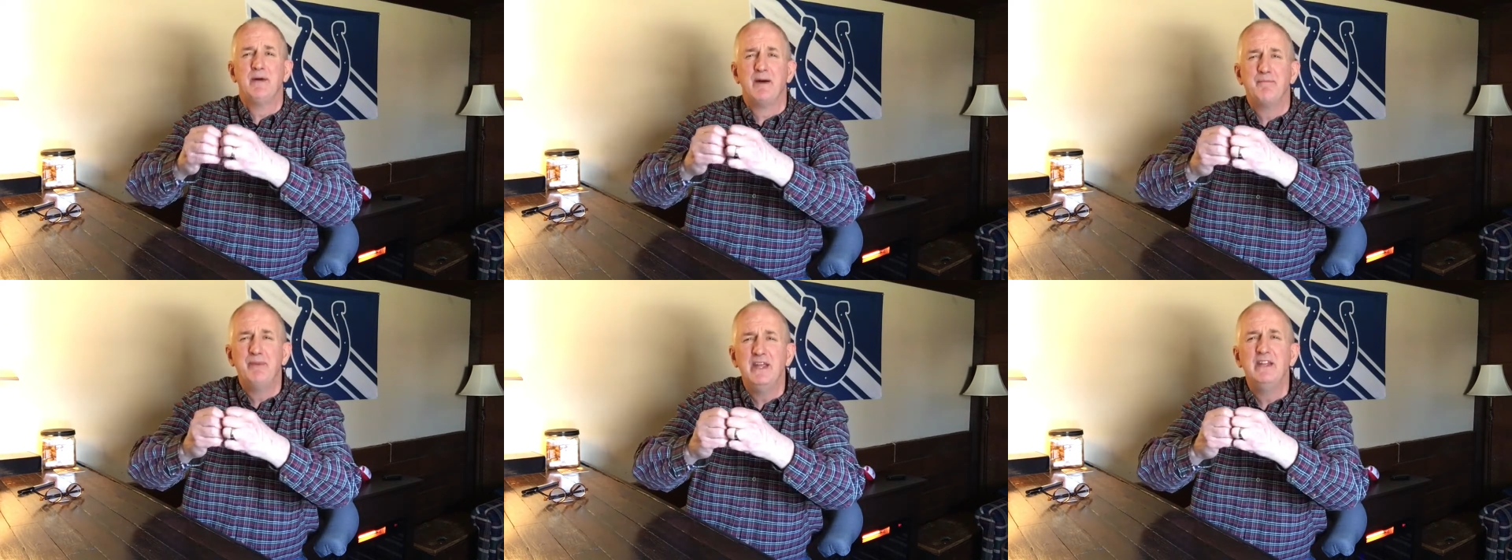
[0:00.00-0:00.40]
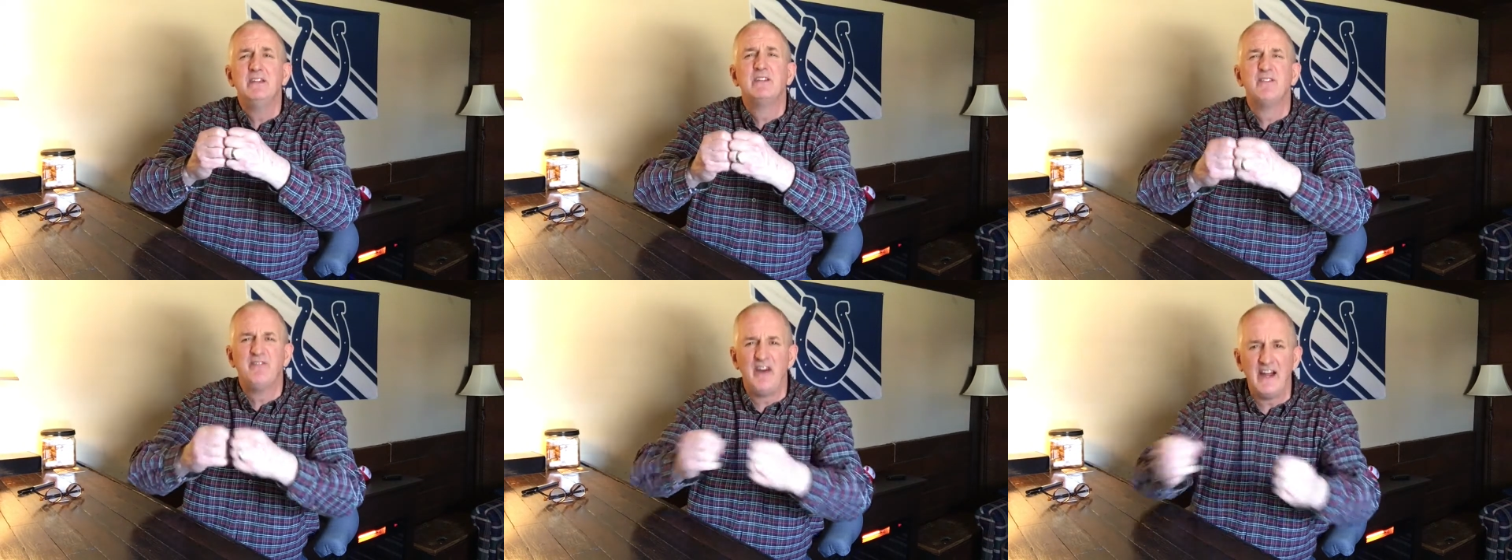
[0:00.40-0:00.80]
being
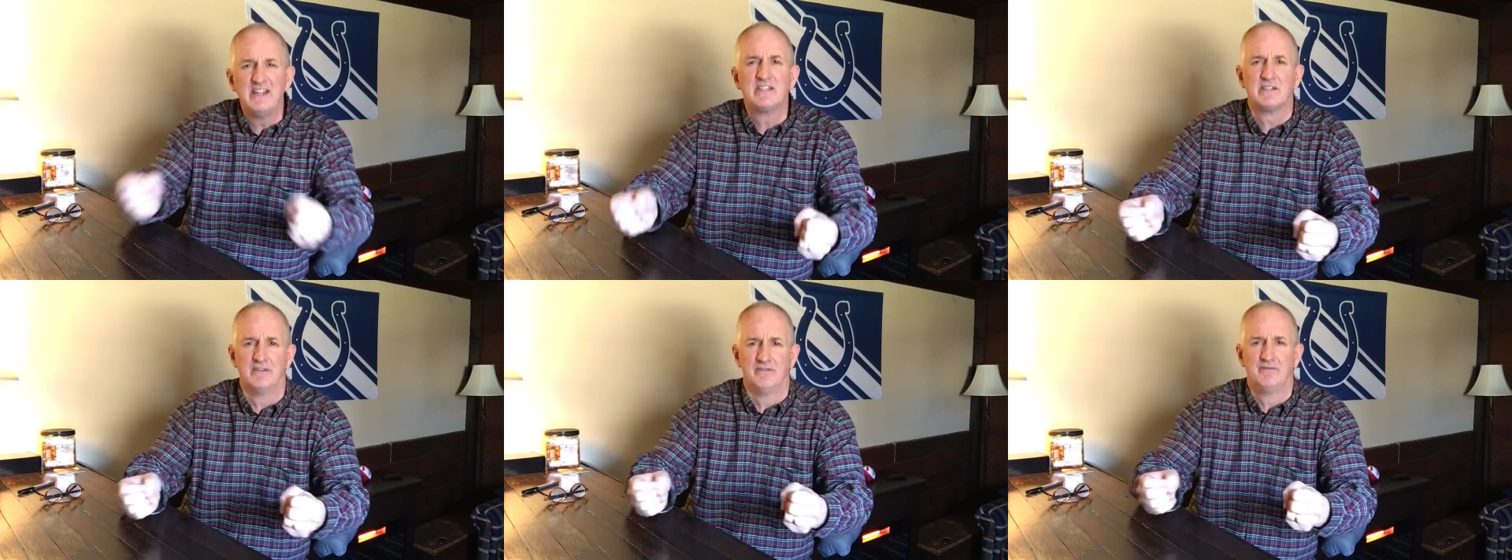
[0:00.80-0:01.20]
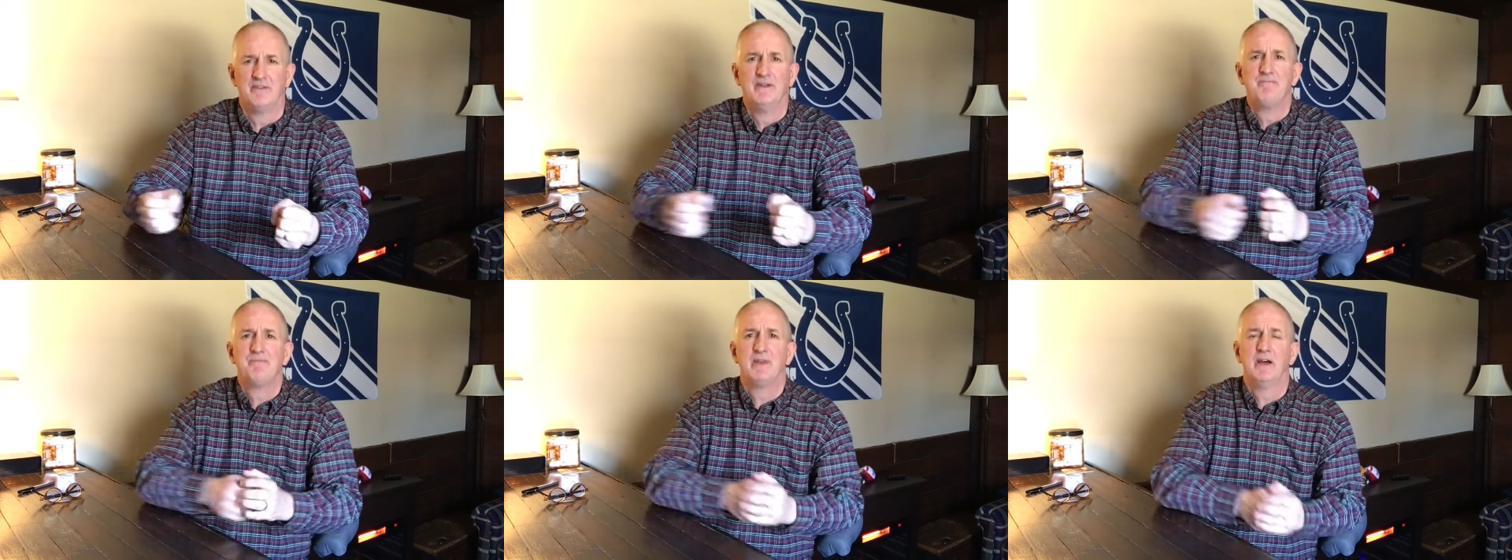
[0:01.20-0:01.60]
divisive
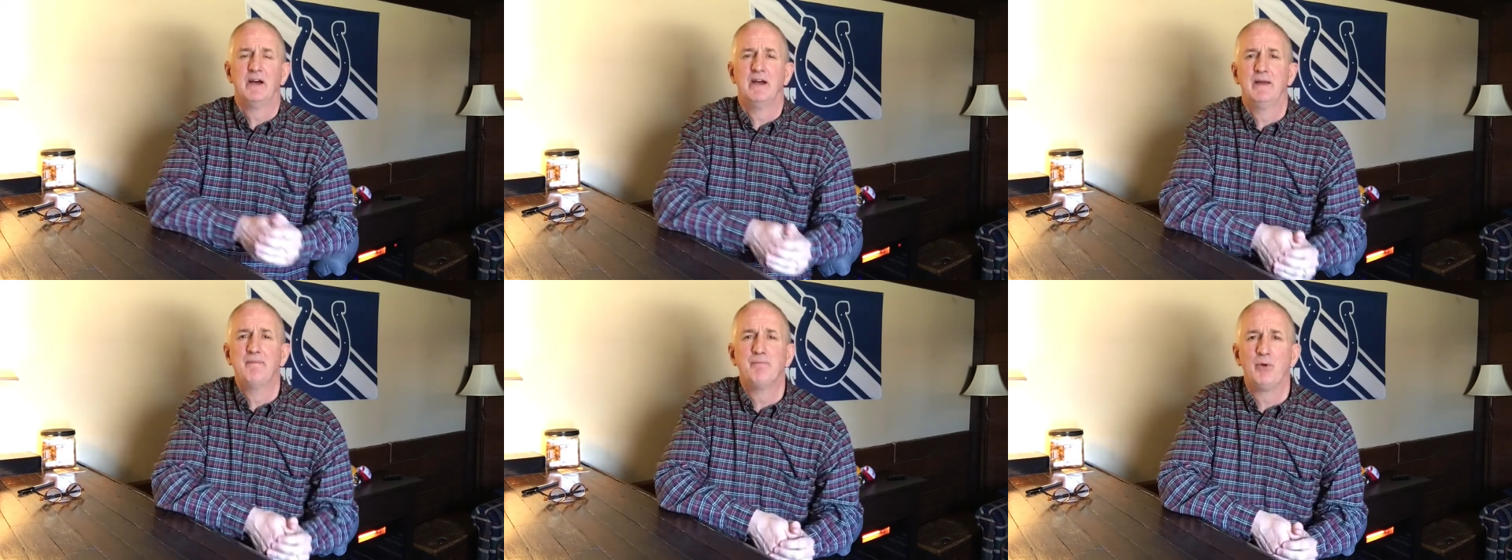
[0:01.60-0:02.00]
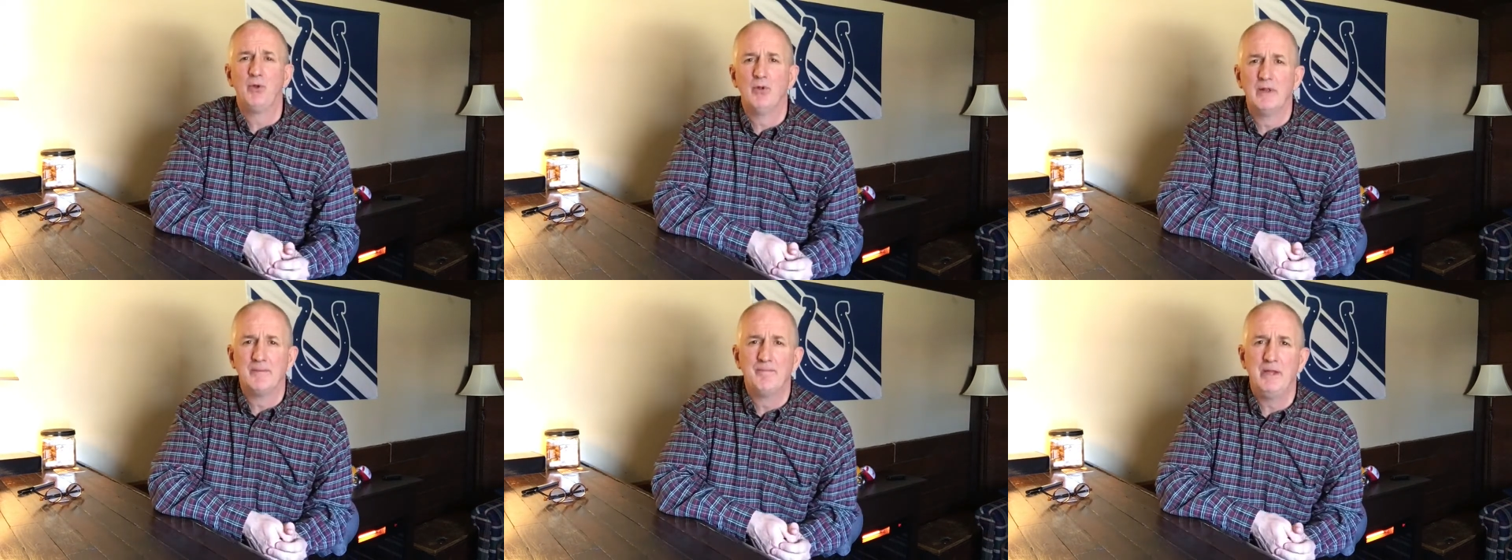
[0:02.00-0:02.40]
and
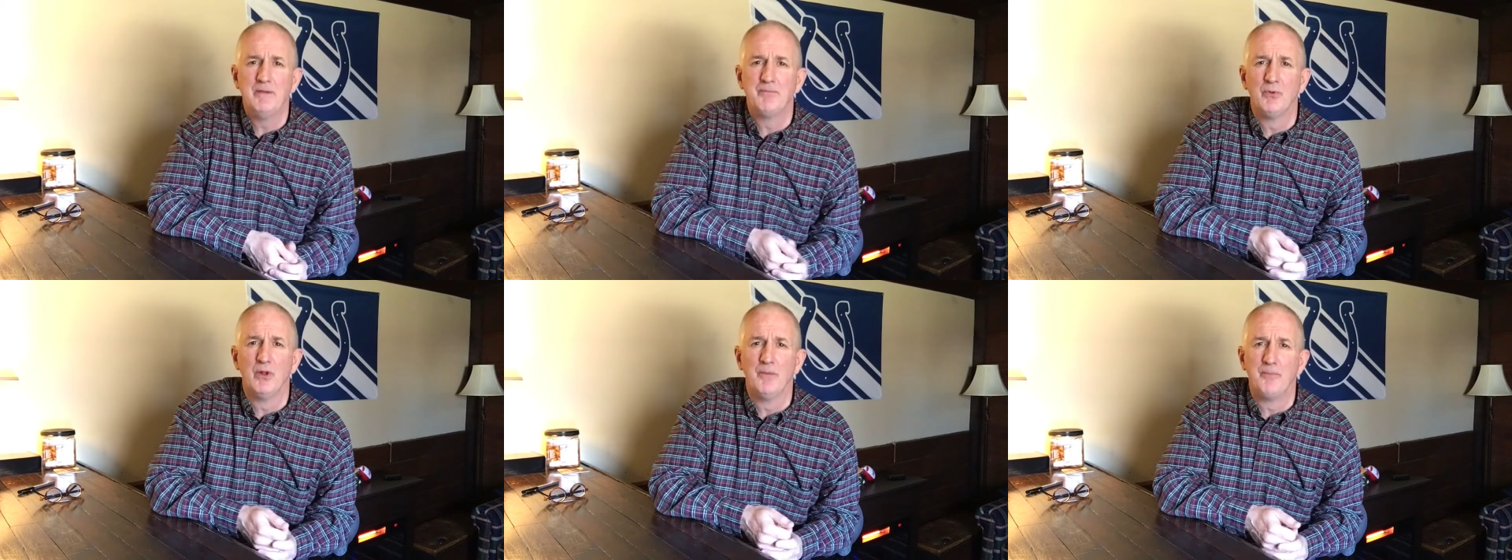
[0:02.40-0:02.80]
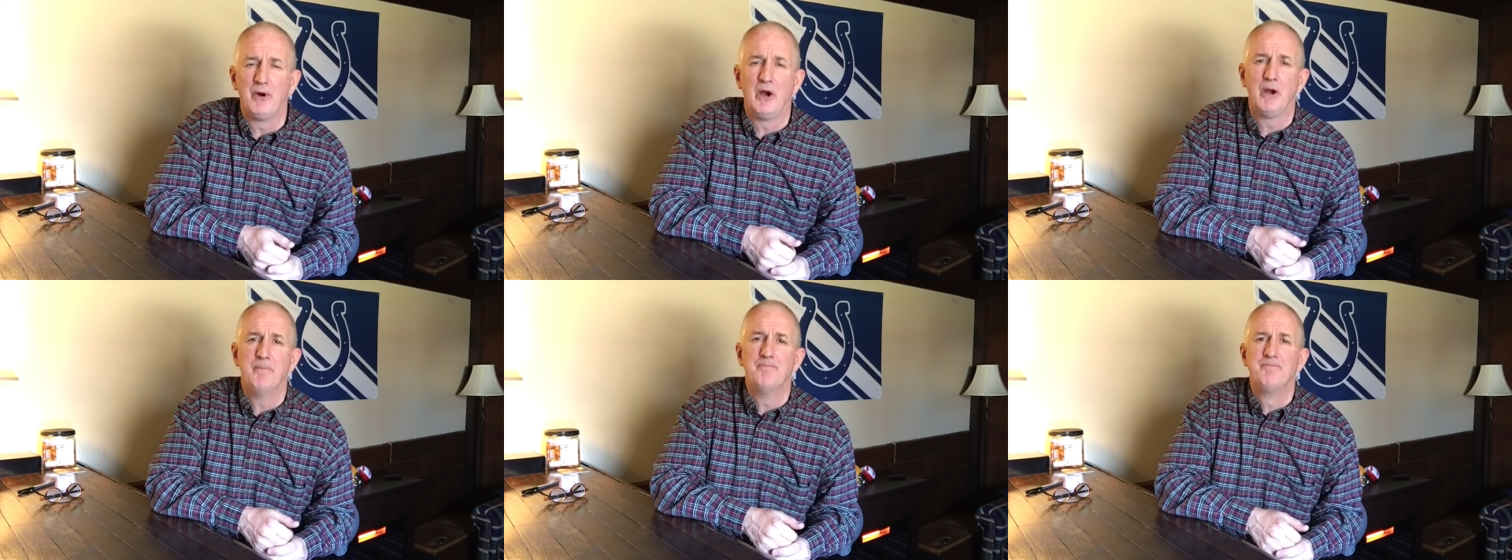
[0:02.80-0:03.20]
pulling people
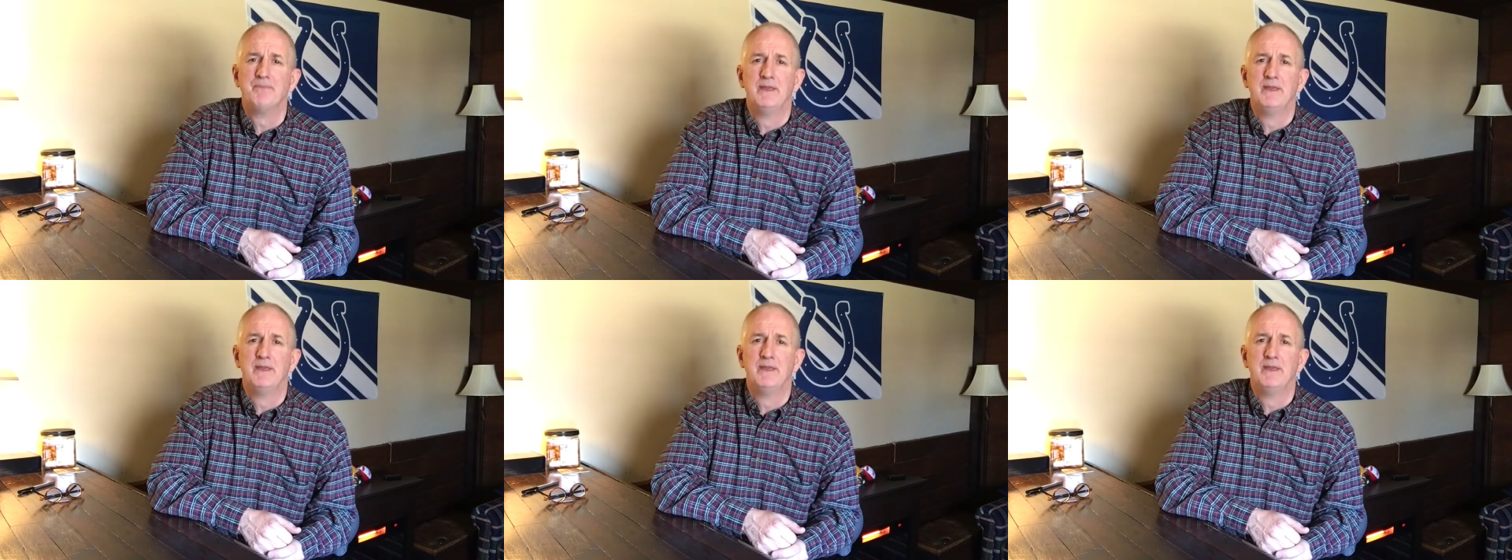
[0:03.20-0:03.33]
apart.